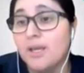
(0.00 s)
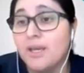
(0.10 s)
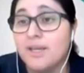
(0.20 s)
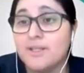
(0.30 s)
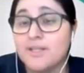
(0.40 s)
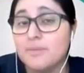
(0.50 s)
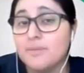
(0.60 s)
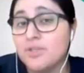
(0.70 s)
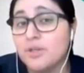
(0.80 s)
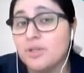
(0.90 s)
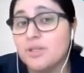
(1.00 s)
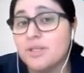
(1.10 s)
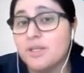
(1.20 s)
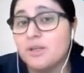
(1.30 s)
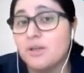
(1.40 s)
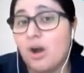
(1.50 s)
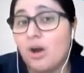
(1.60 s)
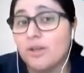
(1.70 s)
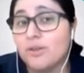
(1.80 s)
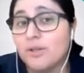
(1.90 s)
And some students, they
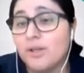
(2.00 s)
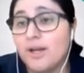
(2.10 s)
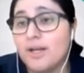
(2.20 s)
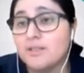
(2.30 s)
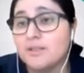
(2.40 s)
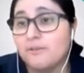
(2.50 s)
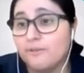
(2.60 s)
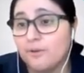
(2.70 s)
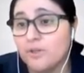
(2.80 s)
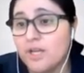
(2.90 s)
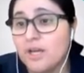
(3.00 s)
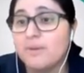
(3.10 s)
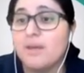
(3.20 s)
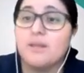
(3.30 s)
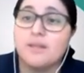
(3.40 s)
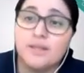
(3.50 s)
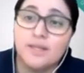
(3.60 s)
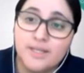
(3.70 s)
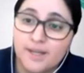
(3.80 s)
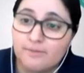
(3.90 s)
audit the class the first time and then they
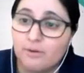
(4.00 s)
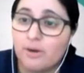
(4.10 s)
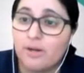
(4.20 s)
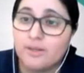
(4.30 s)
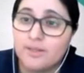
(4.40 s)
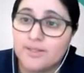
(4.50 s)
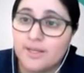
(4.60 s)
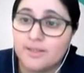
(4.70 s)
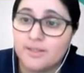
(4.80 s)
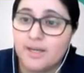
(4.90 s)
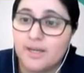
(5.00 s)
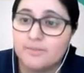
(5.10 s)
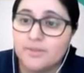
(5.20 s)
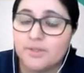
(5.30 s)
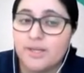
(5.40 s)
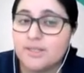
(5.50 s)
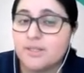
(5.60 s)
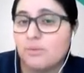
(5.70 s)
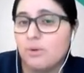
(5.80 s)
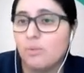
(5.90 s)
take it for credit the second time. So that's
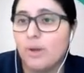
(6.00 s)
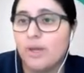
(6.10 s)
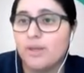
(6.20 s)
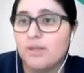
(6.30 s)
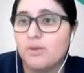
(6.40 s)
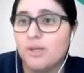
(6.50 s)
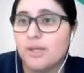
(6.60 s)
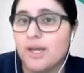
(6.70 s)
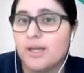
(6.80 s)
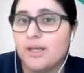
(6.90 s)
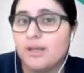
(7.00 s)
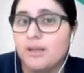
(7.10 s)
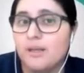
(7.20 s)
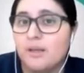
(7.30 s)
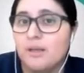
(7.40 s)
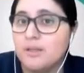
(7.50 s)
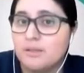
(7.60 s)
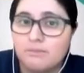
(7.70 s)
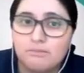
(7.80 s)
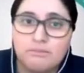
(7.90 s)
a, a way that you can kind of,
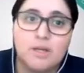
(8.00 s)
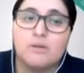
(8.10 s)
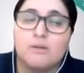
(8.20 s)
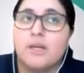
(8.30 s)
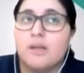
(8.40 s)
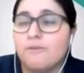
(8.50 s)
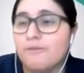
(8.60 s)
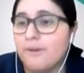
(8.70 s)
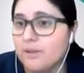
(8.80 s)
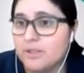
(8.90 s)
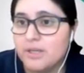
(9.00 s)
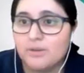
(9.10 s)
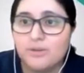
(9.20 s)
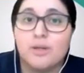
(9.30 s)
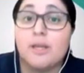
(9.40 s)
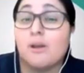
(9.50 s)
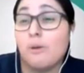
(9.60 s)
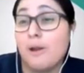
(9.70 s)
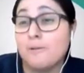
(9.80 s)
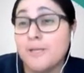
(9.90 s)
you know, get your feelers out there, get
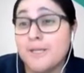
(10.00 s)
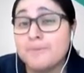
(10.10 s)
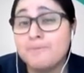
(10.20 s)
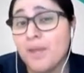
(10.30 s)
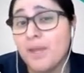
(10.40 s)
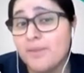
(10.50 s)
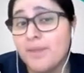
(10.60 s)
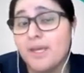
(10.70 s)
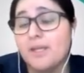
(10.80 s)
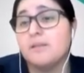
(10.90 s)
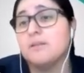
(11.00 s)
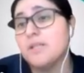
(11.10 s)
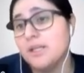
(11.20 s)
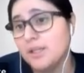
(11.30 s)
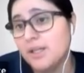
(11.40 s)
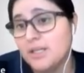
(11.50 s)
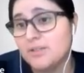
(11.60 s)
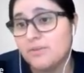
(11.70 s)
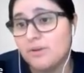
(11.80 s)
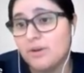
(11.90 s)
grounded, and then take the class
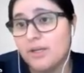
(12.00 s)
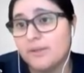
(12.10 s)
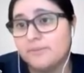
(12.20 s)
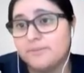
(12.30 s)
for credit.